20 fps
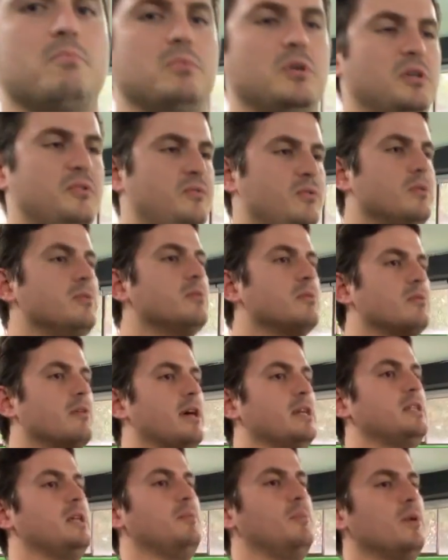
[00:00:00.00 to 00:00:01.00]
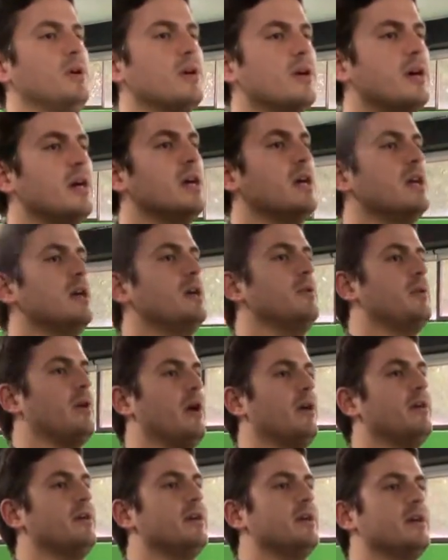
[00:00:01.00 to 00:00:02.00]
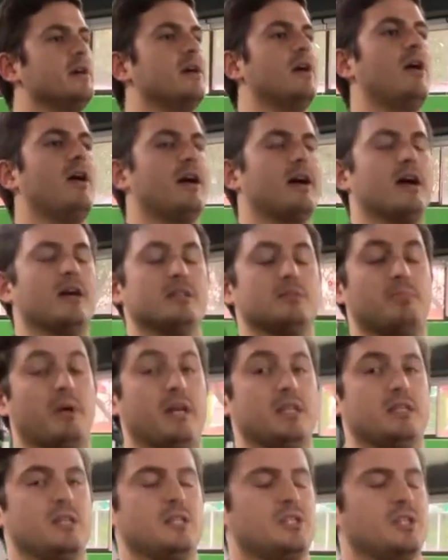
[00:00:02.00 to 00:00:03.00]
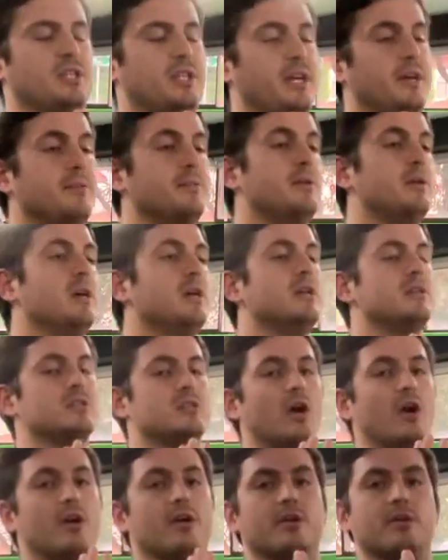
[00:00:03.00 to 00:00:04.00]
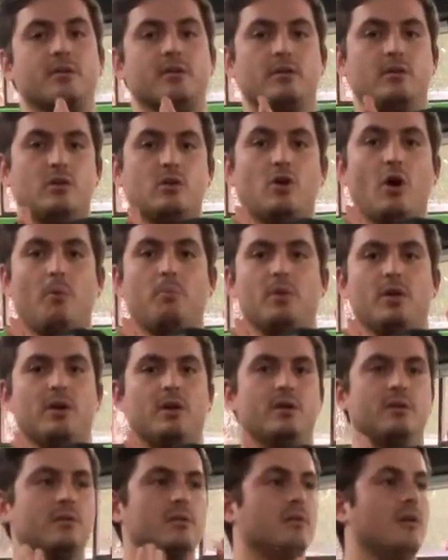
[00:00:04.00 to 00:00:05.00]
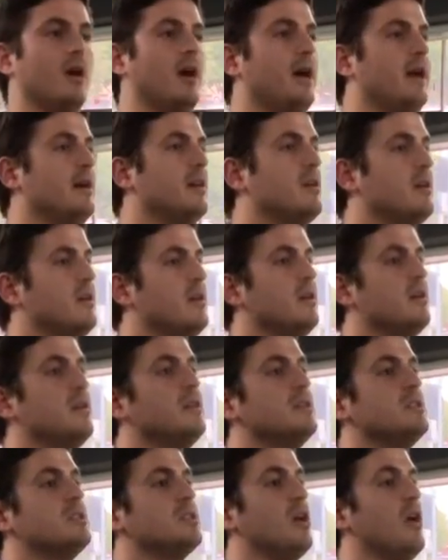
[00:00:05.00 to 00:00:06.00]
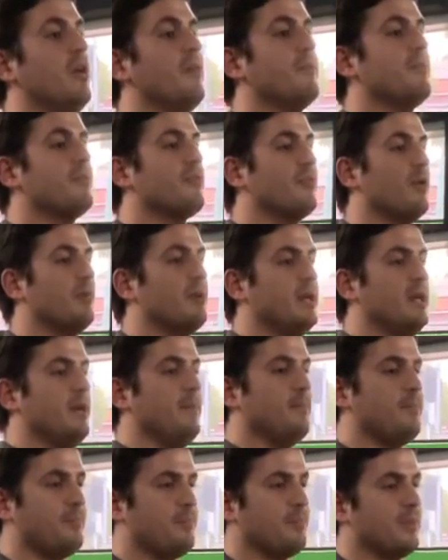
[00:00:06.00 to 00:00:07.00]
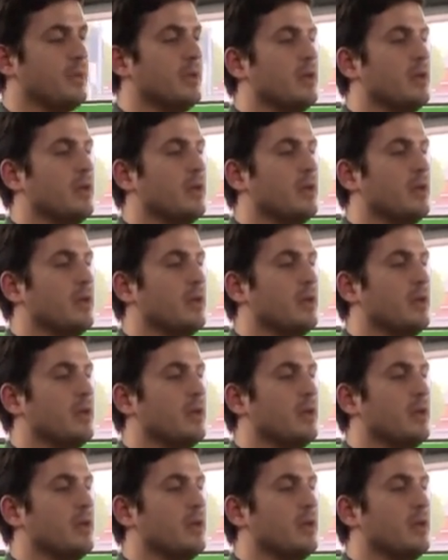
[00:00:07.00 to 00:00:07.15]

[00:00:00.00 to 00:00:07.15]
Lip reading: Beautiful, great teamwork. Here we go. All right guys, pay attention, yeah? So goblet, right? So from here,